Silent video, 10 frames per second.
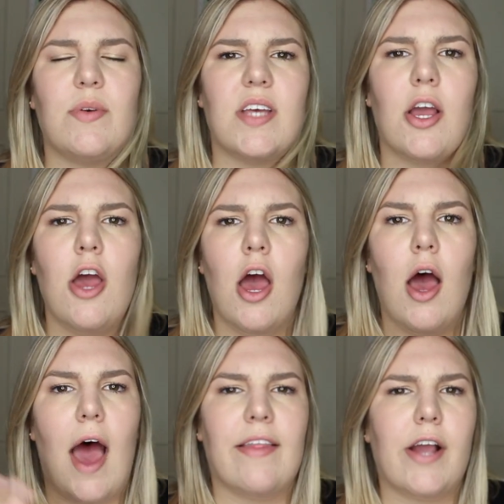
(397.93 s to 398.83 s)
I was like,
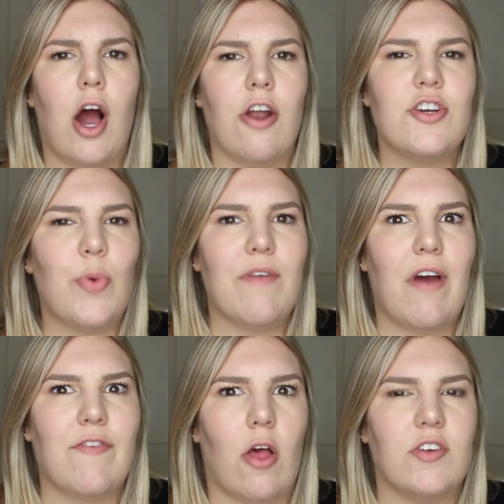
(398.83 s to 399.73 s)
had like
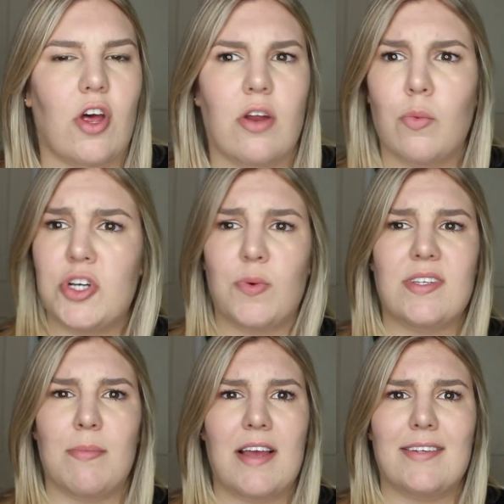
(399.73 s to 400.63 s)
$125 on it, which
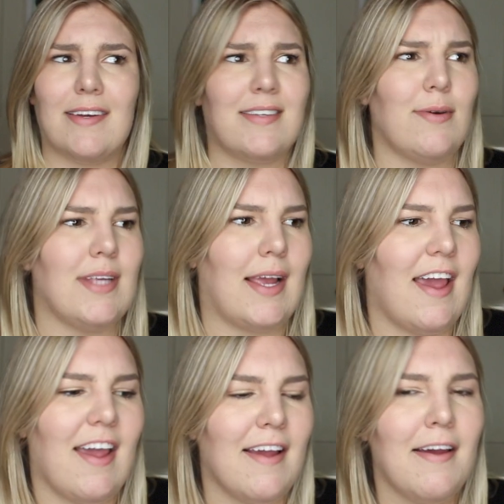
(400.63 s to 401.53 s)
was amazing. So I was like,
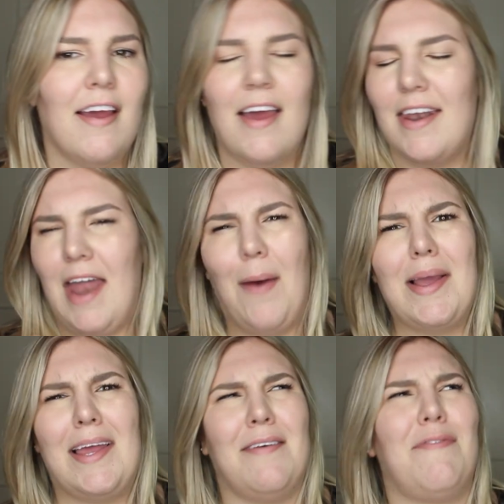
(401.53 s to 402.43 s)
hey, now
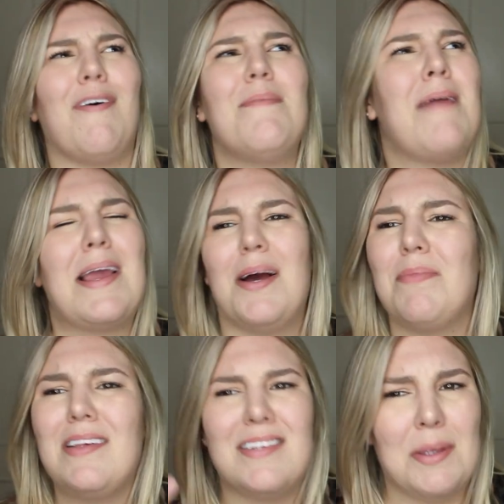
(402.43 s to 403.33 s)
I can afford
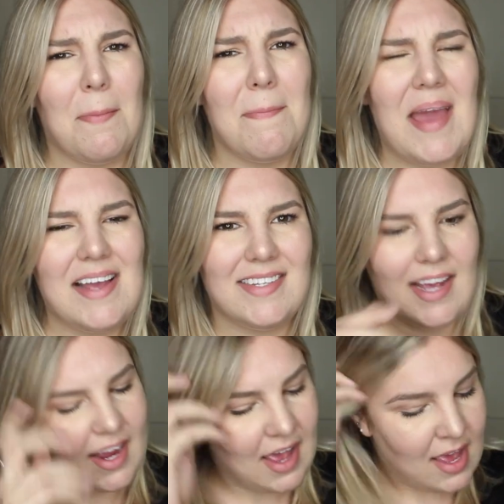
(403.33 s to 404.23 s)
makeup. This is
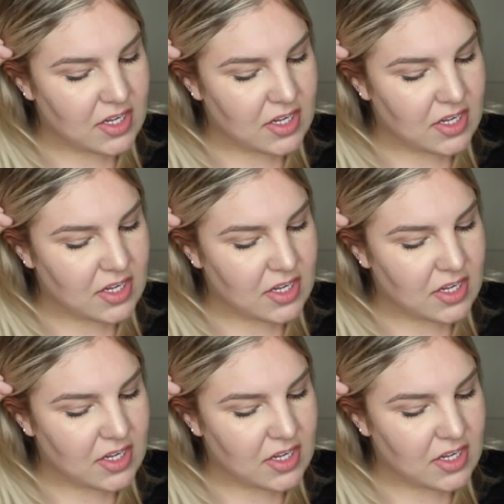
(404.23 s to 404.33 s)
amazing.